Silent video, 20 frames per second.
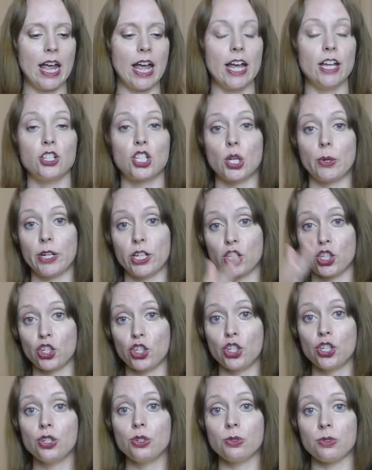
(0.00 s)
and so it
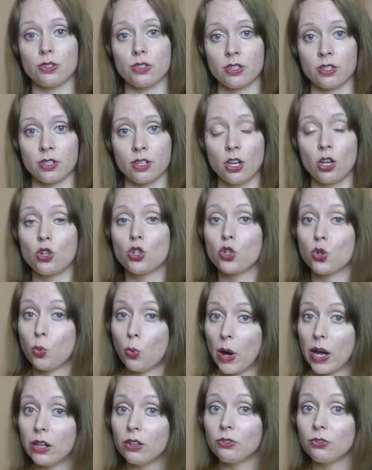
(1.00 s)
shoots
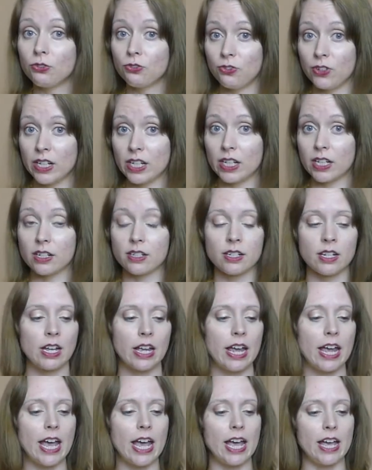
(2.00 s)
12 feet
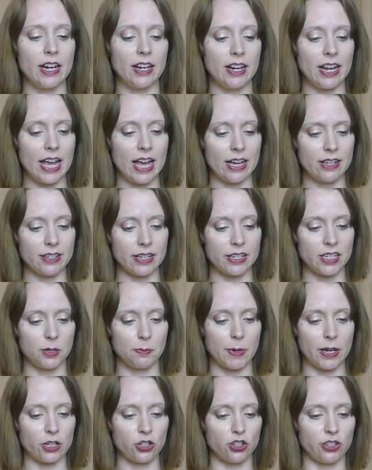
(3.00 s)
and it has a
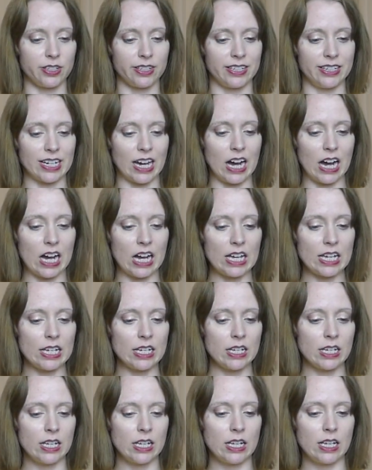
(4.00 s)
special
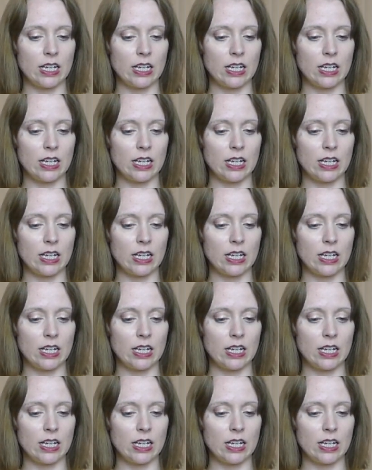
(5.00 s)
dye.